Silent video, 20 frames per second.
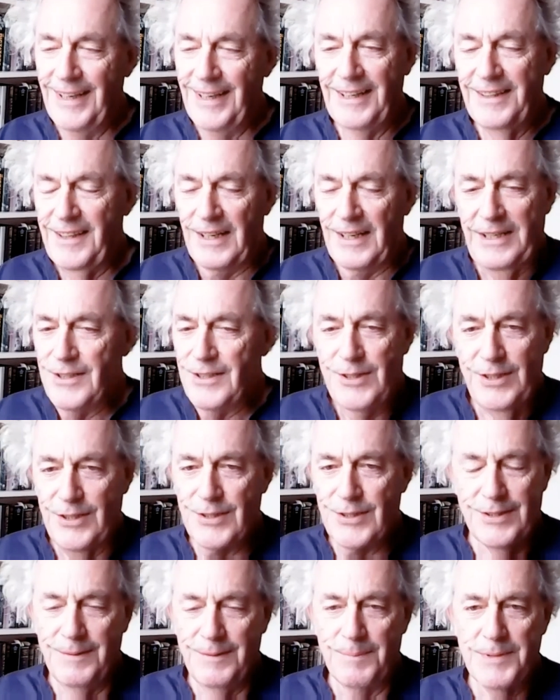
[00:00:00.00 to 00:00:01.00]
think it's
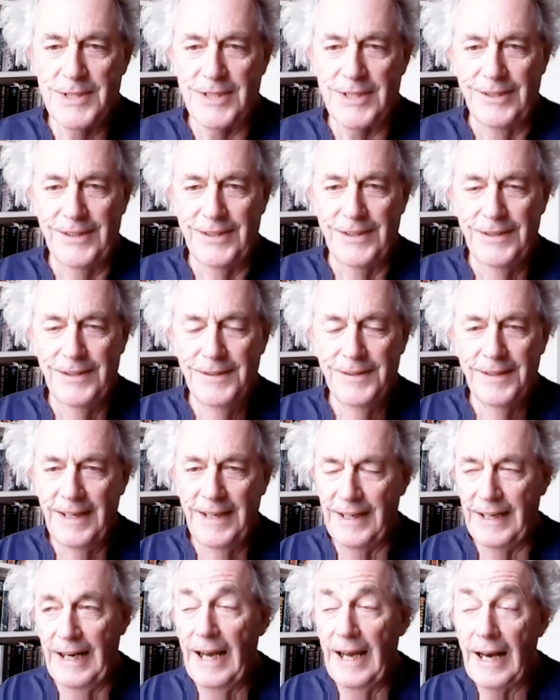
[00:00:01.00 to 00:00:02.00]
just absurd.
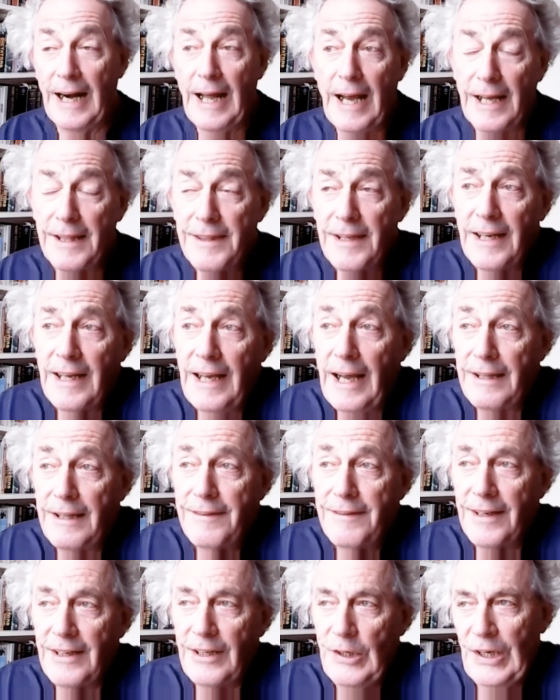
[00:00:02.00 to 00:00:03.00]
And I, I, think, I
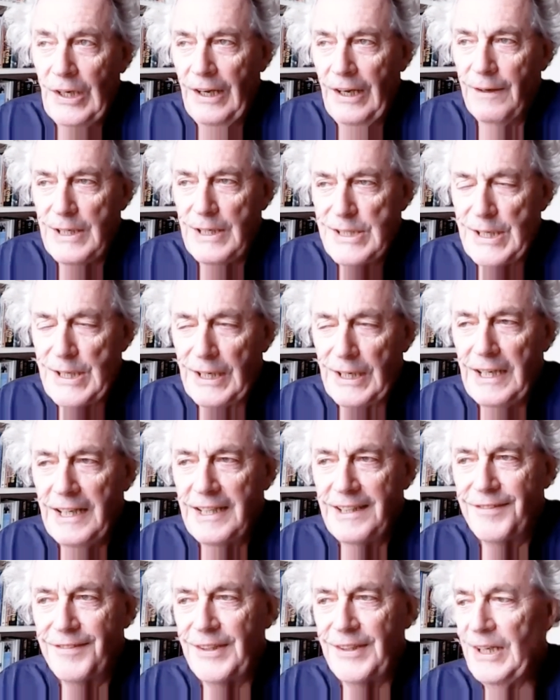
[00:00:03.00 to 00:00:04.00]
think, you know, it's the
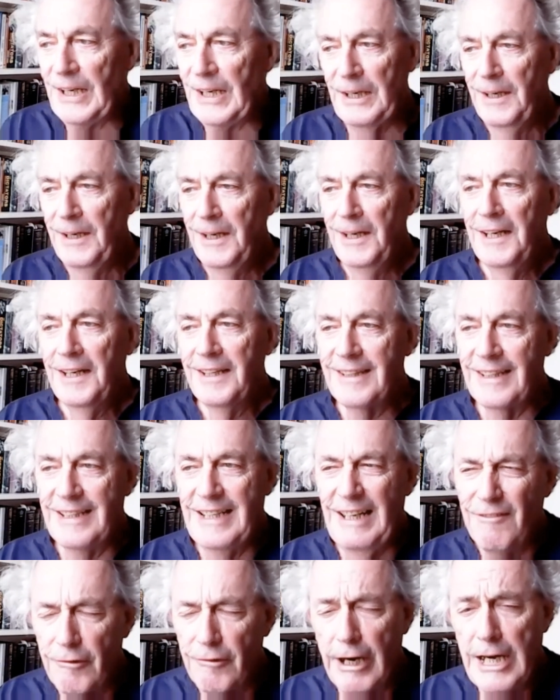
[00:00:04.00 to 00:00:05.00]
kind of thing that
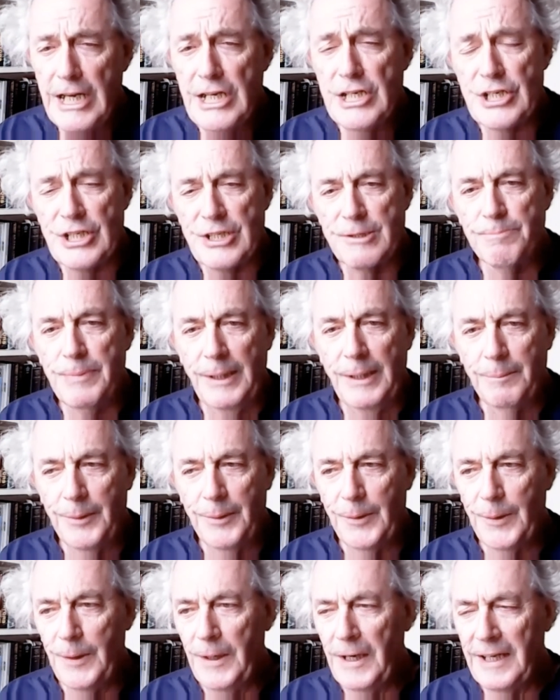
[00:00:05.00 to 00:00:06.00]
enrages
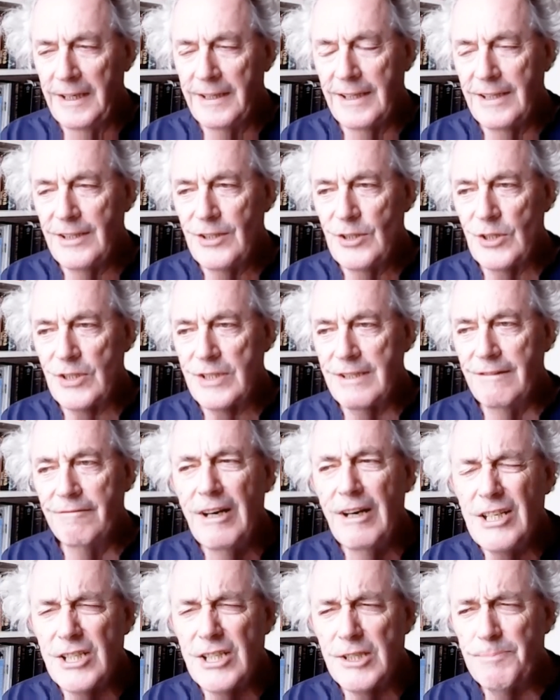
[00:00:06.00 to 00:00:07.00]
people. And it just
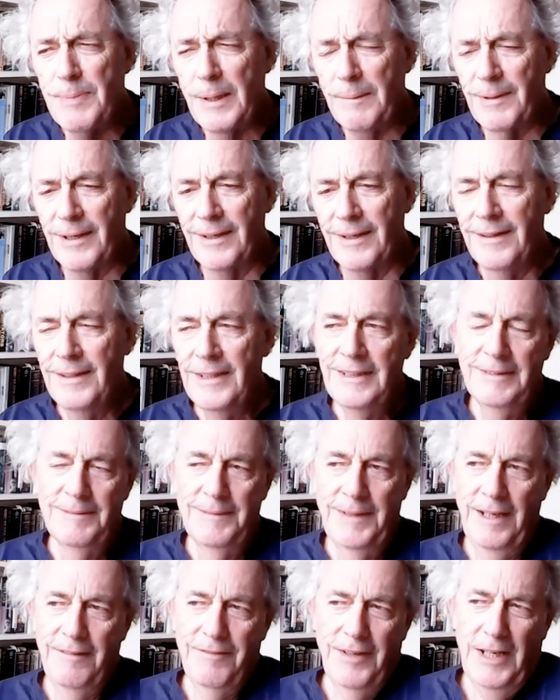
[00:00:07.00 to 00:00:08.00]
enrages people.
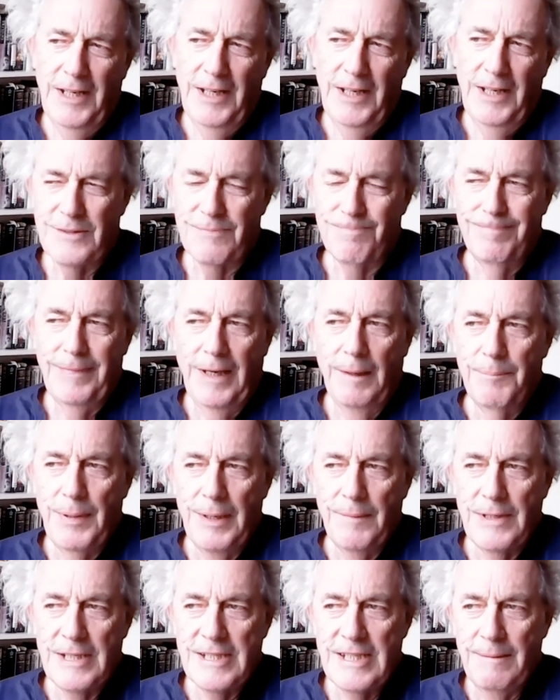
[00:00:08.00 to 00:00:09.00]
If I was a
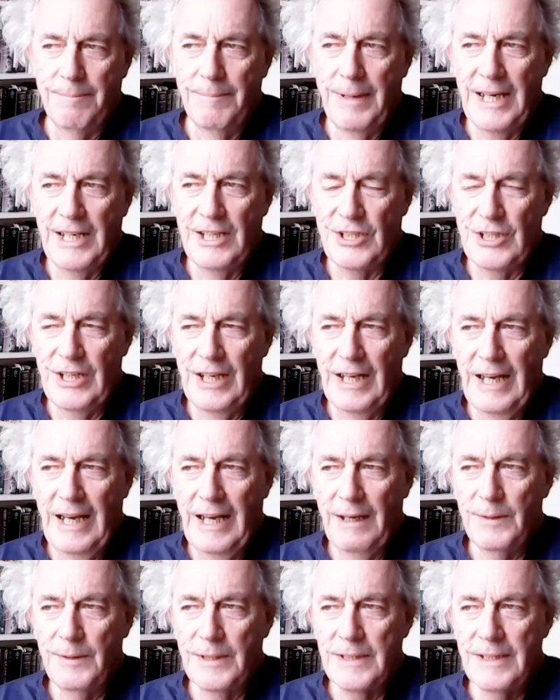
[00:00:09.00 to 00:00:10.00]
BBC manager,
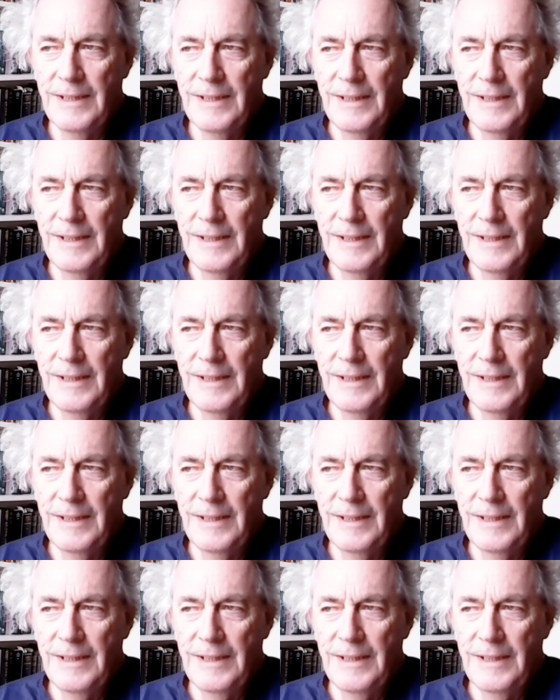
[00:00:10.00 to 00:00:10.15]
I would,